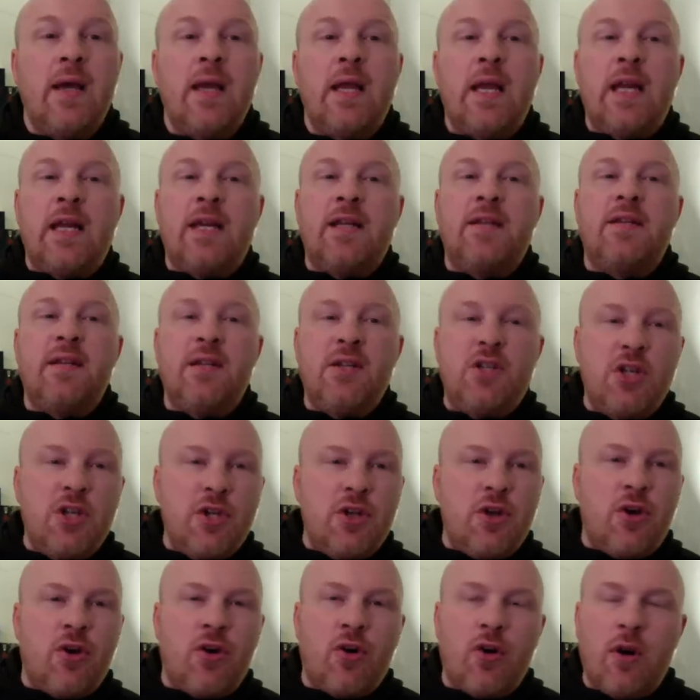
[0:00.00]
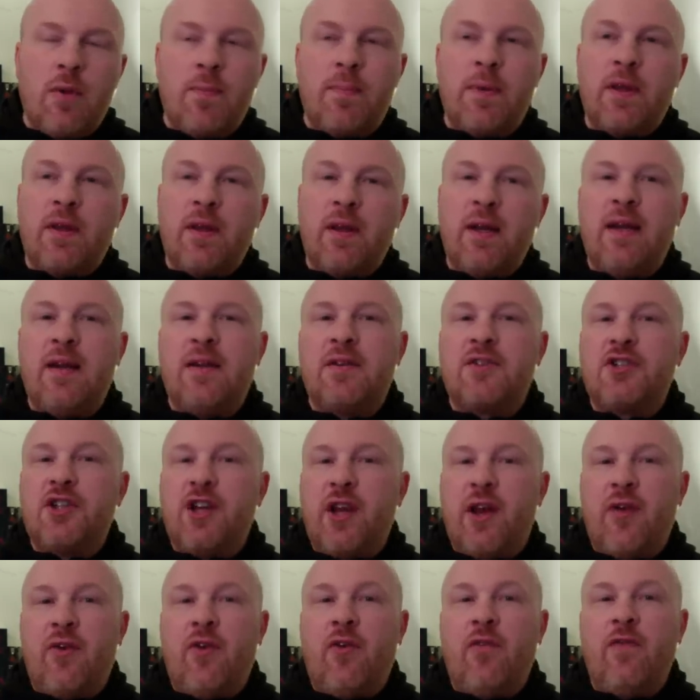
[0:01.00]
In addition to her ability to
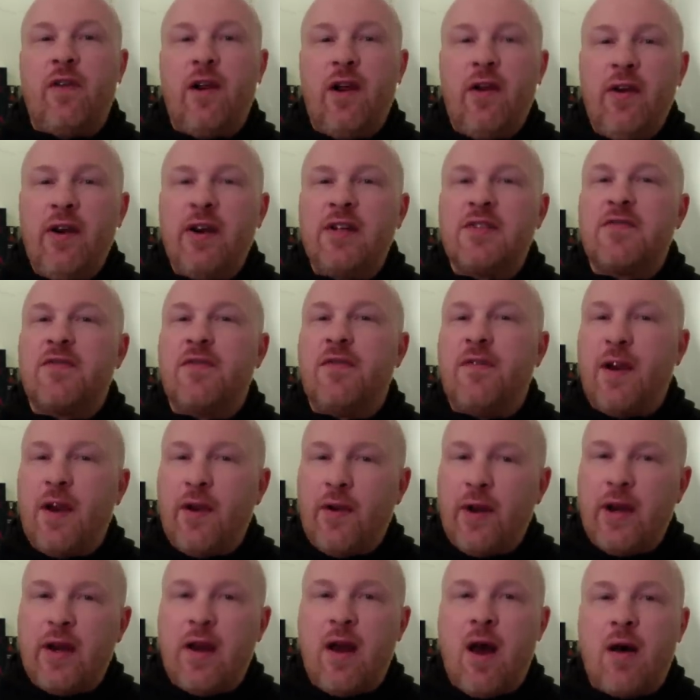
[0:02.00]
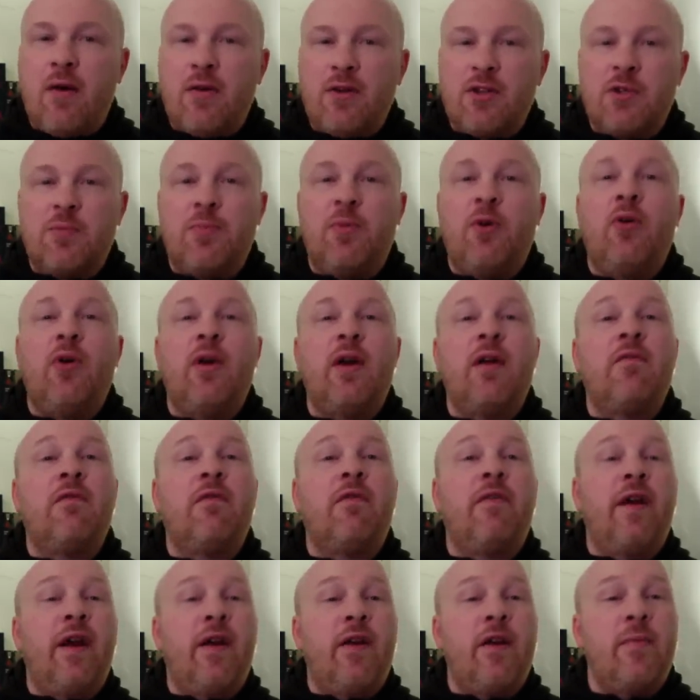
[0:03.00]
channel, Verin is very knowledgeable and
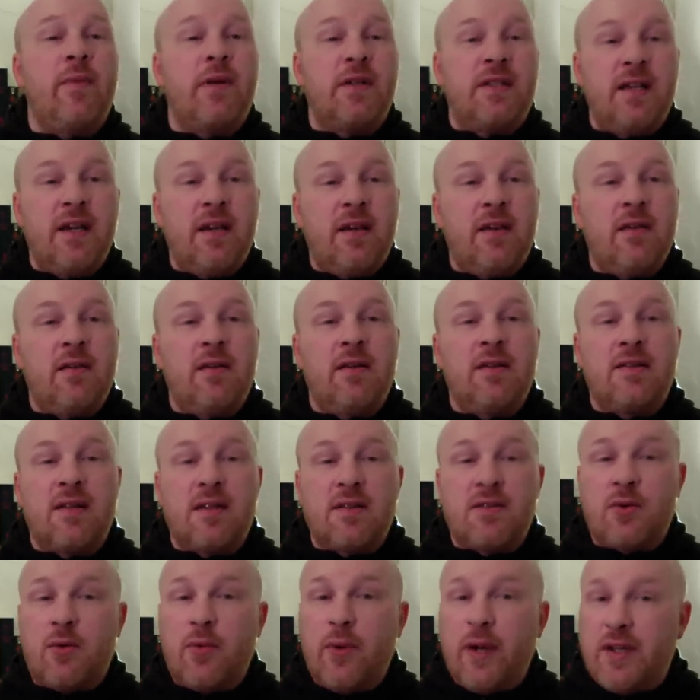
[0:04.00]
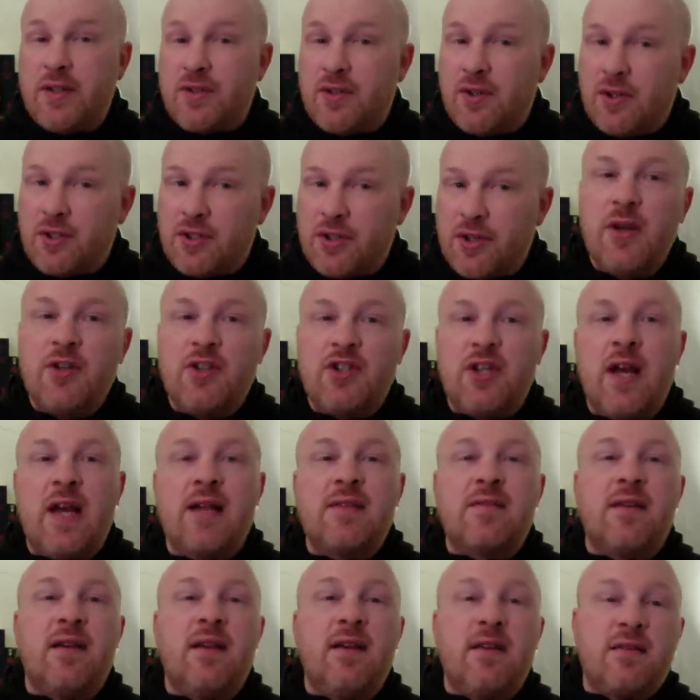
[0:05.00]
very meticulous as a researcher. She
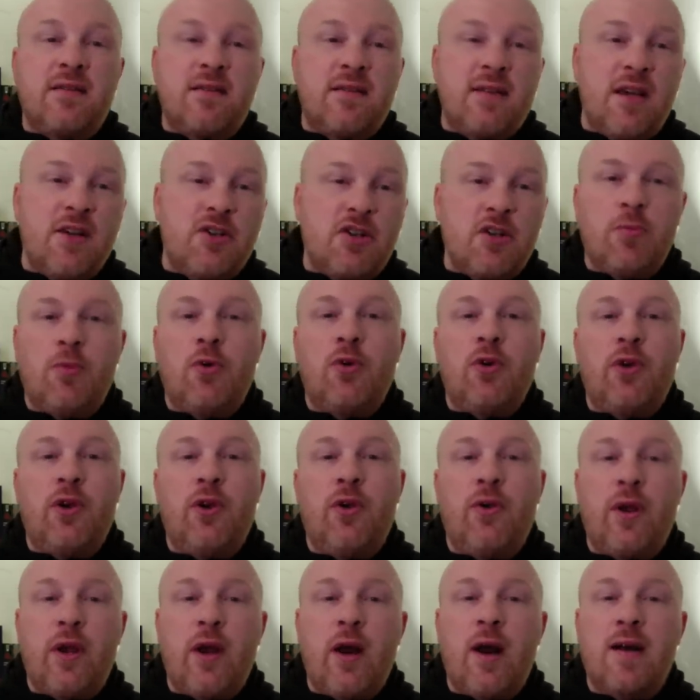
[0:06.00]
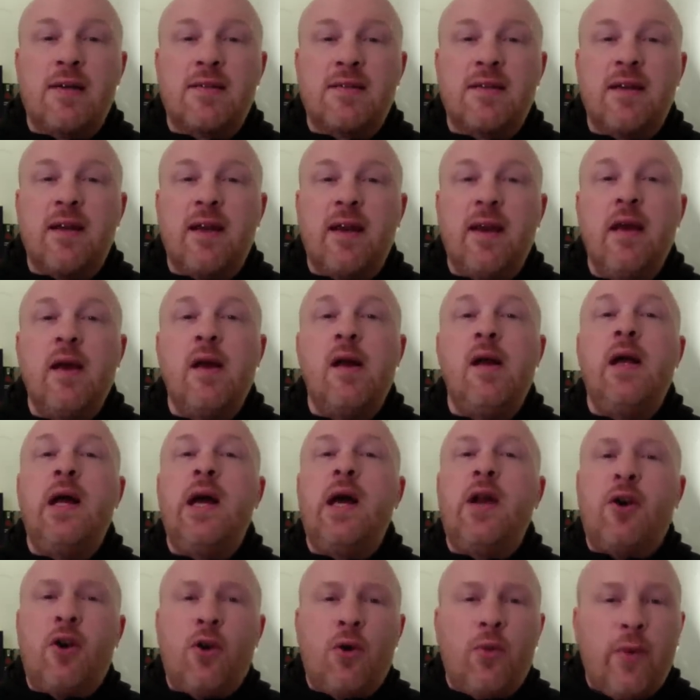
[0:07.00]
has an insatiable curiosity,
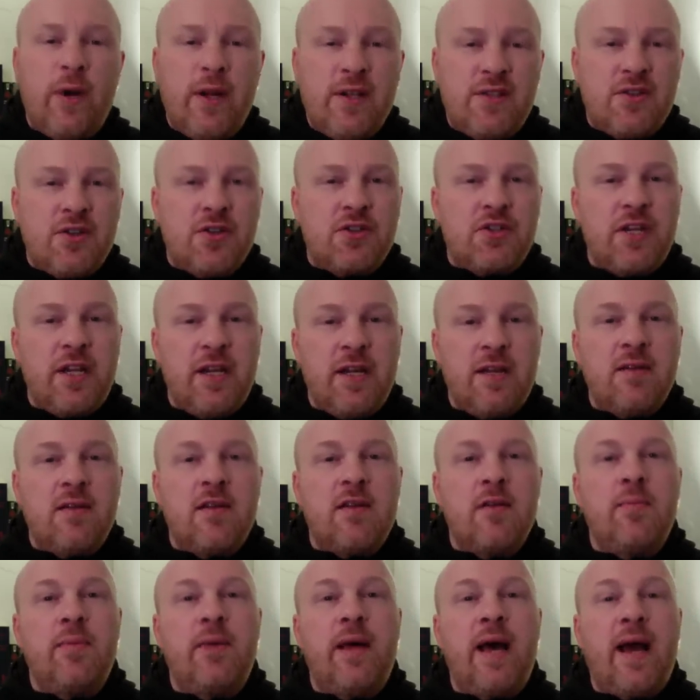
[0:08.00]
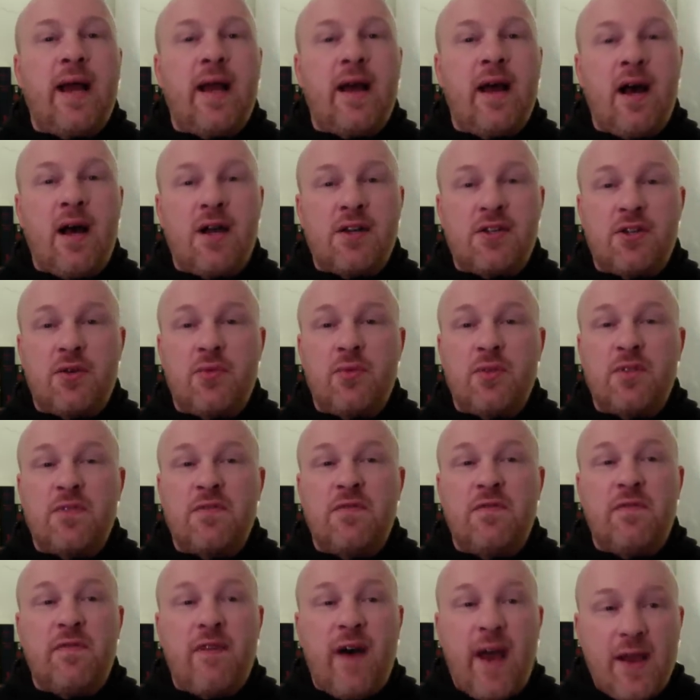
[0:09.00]
and her research into the Black Aja was
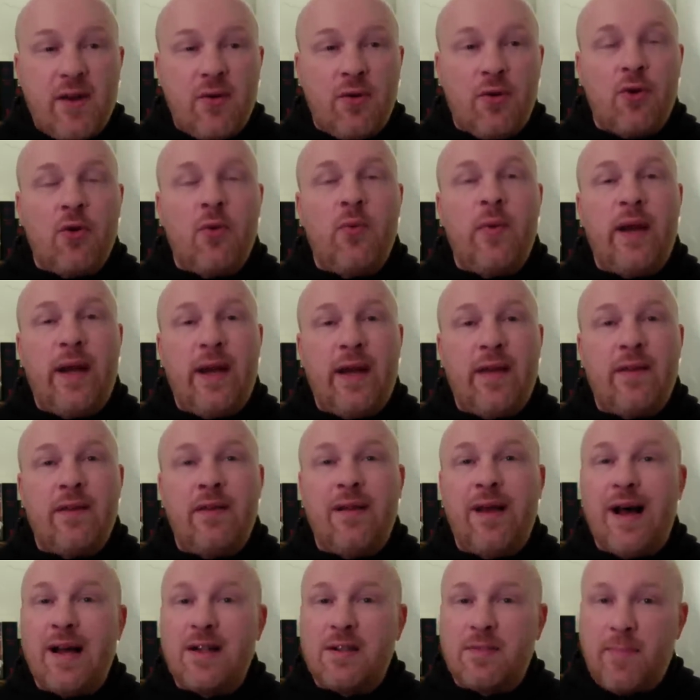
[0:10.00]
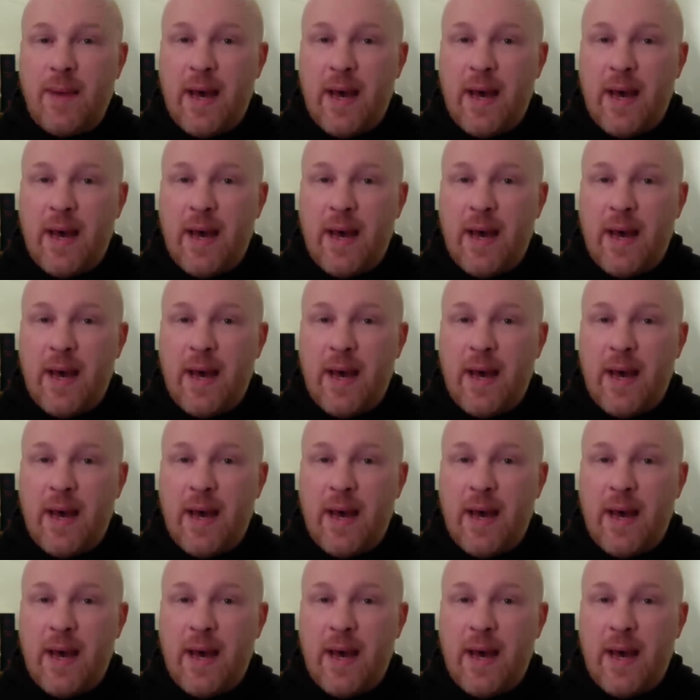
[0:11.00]
vital to winning the last